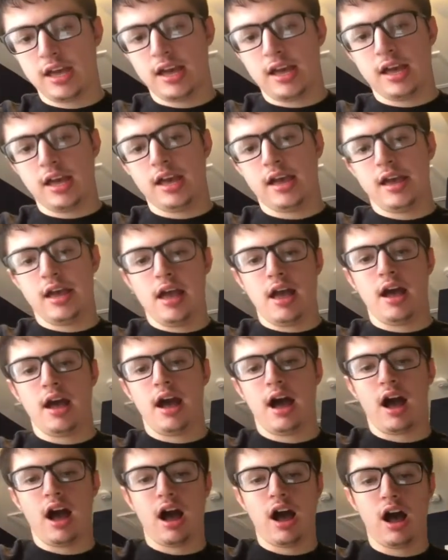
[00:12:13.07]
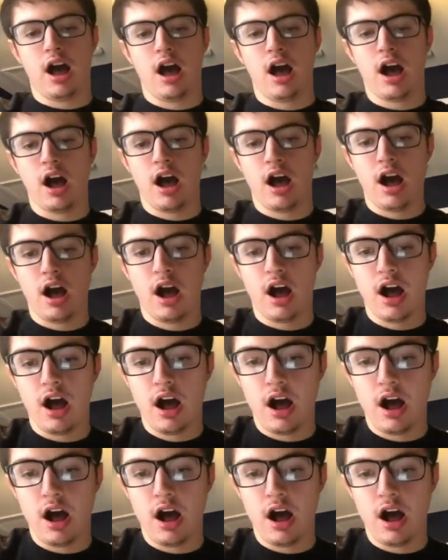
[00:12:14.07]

No one is speaking in this clip.